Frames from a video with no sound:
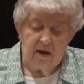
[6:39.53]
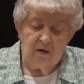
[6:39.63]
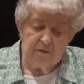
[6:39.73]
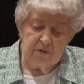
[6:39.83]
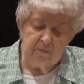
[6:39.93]

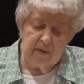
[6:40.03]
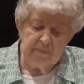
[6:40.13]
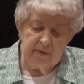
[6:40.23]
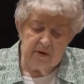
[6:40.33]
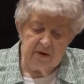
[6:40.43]
I overheard
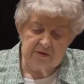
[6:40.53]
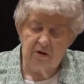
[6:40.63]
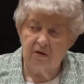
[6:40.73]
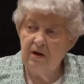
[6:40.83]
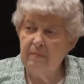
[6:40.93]
my
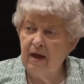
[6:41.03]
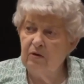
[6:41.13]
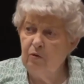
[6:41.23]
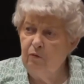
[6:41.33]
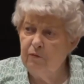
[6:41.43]
parents talking
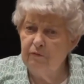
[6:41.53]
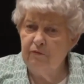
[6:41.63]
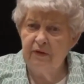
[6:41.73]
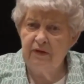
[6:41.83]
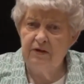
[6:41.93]
about Hoover
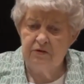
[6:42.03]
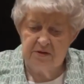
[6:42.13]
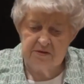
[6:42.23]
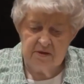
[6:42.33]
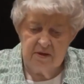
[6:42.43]

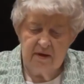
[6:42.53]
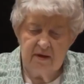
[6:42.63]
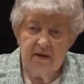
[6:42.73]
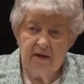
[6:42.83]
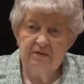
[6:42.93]
villages,
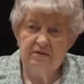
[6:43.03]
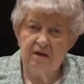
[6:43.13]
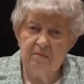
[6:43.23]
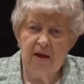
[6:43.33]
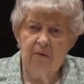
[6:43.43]
and
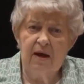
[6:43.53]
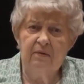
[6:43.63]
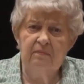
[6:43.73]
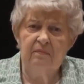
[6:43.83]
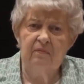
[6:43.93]
somehow
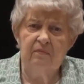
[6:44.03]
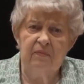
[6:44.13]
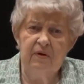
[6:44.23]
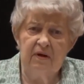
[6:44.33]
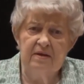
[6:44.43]
I
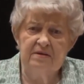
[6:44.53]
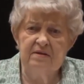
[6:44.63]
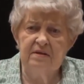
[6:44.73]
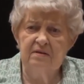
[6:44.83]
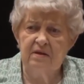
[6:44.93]

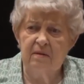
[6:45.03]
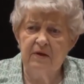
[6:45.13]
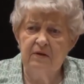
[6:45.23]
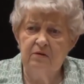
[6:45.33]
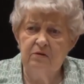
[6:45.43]
realized this had
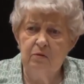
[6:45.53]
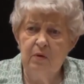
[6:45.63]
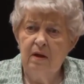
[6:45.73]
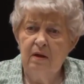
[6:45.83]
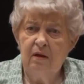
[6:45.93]
something to
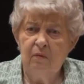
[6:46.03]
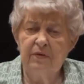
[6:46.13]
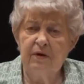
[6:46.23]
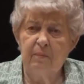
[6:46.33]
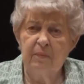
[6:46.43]
do
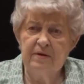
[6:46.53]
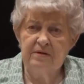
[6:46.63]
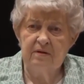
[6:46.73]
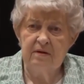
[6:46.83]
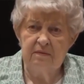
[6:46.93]
with our
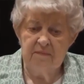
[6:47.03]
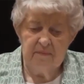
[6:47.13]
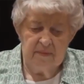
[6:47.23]
president.